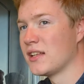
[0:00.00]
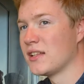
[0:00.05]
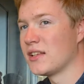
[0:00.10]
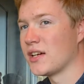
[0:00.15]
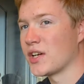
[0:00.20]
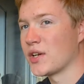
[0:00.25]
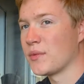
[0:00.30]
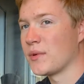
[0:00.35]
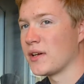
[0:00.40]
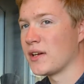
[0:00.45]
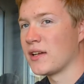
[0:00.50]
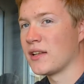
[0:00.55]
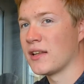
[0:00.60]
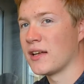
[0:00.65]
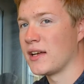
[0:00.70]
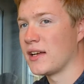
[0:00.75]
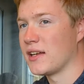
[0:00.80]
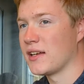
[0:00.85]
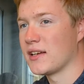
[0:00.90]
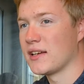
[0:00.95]
talking about how
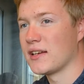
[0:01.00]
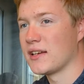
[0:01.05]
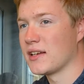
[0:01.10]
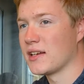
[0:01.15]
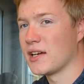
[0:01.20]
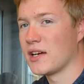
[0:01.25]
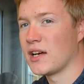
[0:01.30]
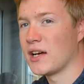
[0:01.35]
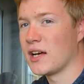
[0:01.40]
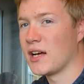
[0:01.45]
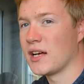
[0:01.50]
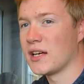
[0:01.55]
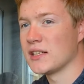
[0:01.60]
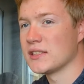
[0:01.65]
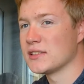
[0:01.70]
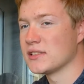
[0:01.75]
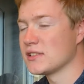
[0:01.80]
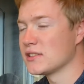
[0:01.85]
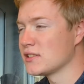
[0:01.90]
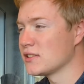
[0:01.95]
like
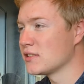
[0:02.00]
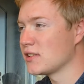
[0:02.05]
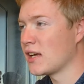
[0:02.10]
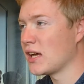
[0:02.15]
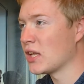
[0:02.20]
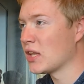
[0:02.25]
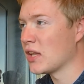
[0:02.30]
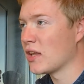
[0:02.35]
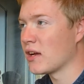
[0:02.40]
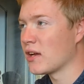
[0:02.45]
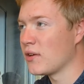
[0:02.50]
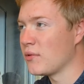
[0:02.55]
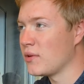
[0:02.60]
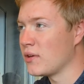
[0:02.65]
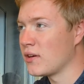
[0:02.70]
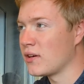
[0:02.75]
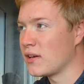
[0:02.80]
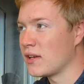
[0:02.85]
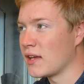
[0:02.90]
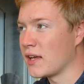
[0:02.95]
how lucky
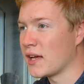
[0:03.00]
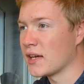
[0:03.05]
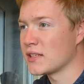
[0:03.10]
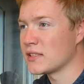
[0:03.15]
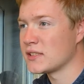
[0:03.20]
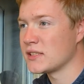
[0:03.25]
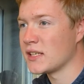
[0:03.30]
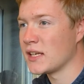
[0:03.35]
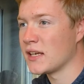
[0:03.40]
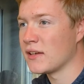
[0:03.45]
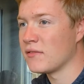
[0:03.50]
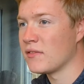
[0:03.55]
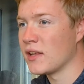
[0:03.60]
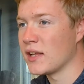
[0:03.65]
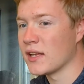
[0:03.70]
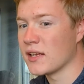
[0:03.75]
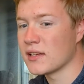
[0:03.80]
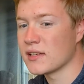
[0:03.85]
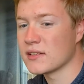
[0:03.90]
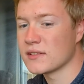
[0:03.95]
we are to actually have
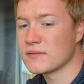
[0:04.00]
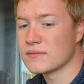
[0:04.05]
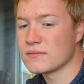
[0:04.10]
like